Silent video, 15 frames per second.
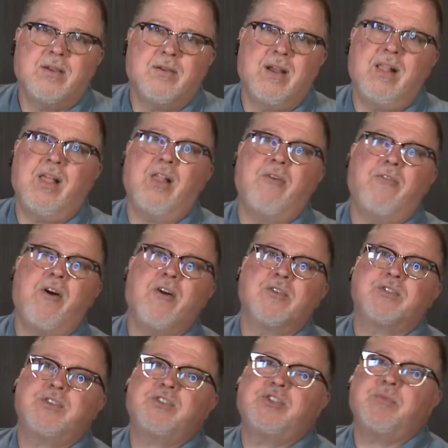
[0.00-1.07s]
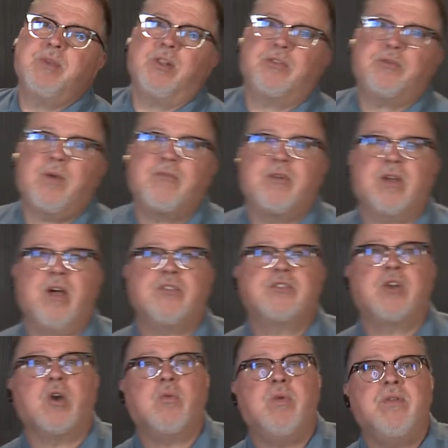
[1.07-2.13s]
Well, hello folks, this is Jamil Swift for
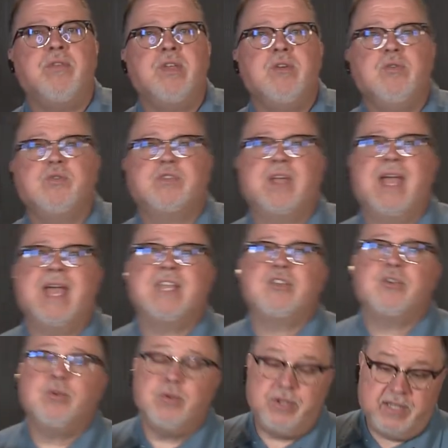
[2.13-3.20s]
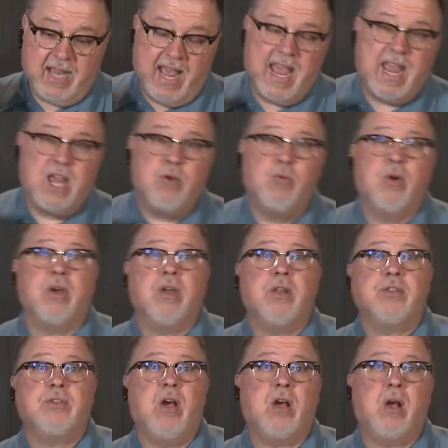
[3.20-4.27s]
Gunstruck Reviews, and today we're going
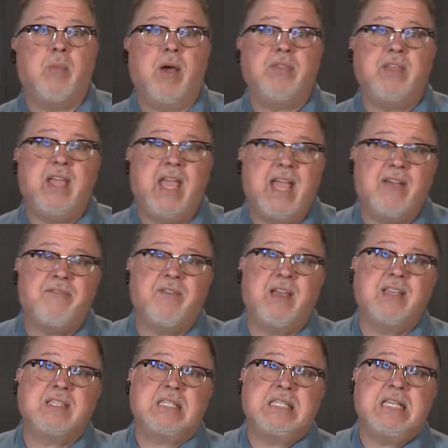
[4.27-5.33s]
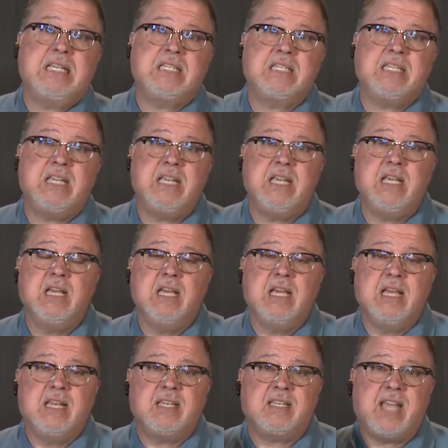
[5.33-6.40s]
to talk about the FSDC
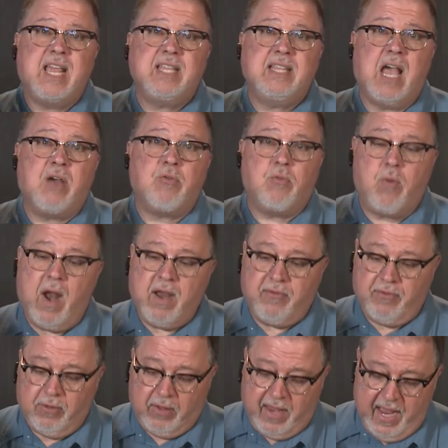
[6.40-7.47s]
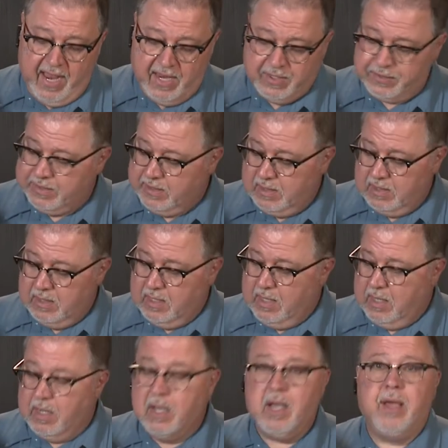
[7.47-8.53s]
Takedown Rifle case.
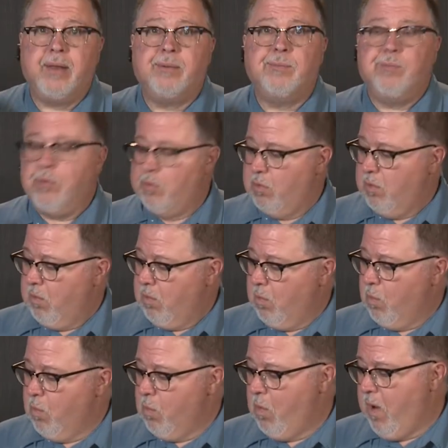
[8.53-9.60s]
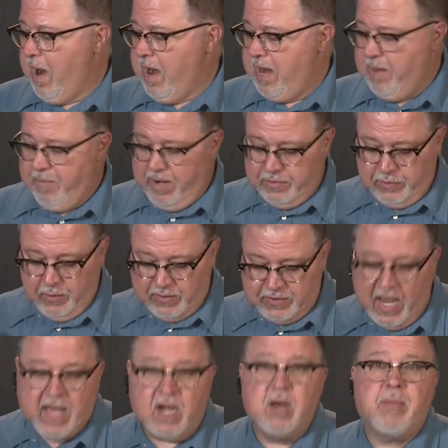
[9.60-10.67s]
And why am I so
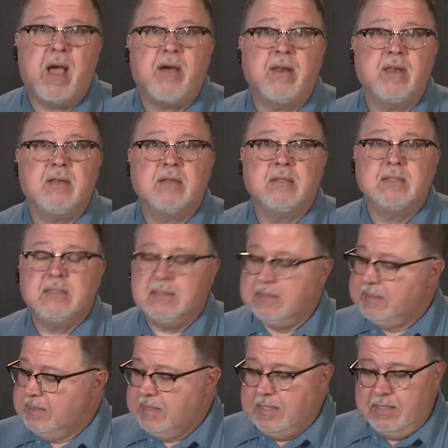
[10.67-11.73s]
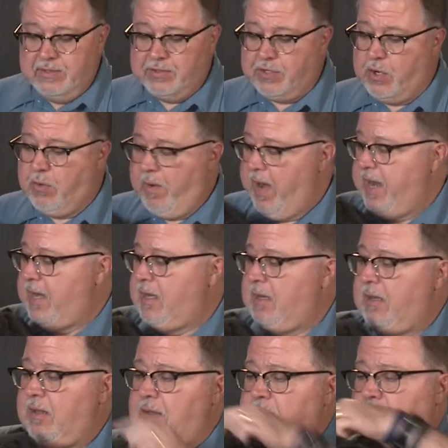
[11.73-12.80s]
excited about it? This is great.
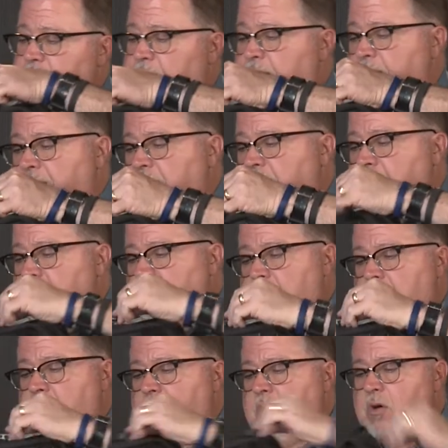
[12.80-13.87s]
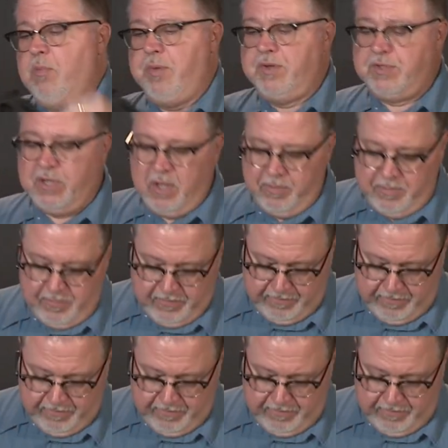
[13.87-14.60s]
Look at this. Opens up